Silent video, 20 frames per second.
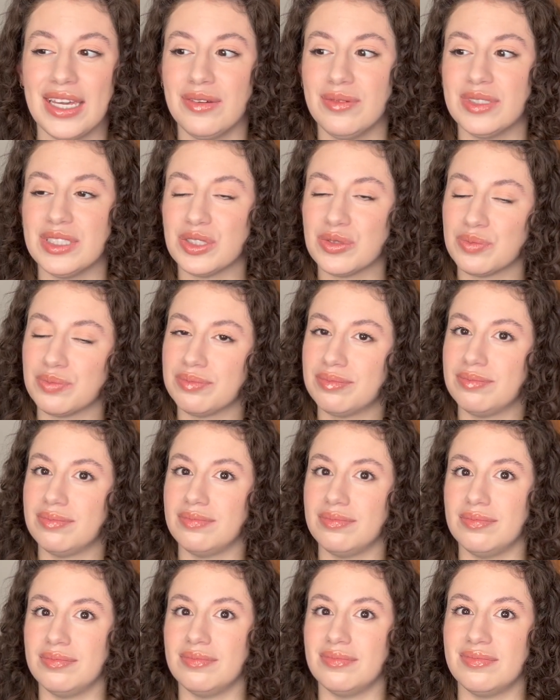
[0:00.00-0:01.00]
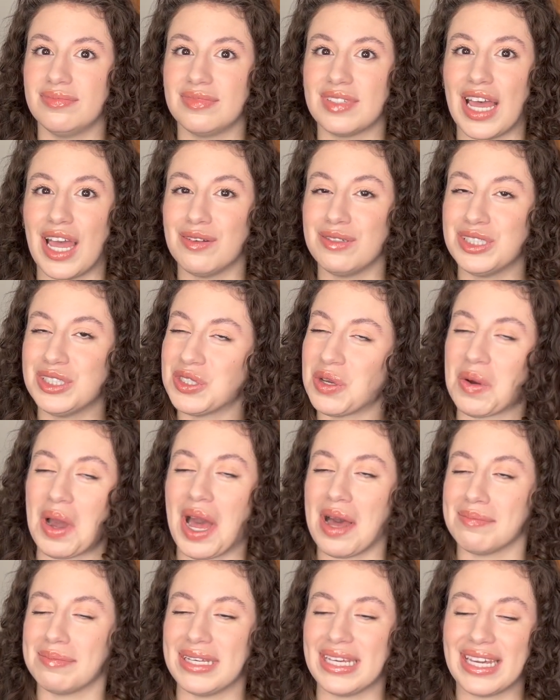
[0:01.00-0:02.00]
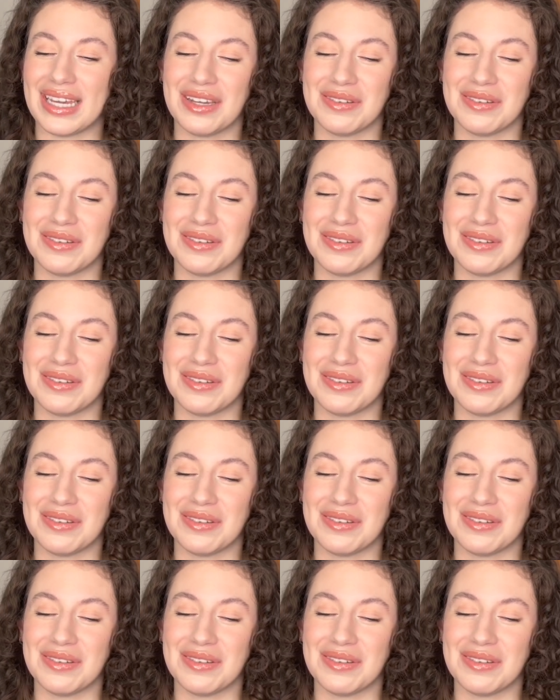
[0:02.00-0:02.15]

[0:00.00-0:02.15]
was so happy.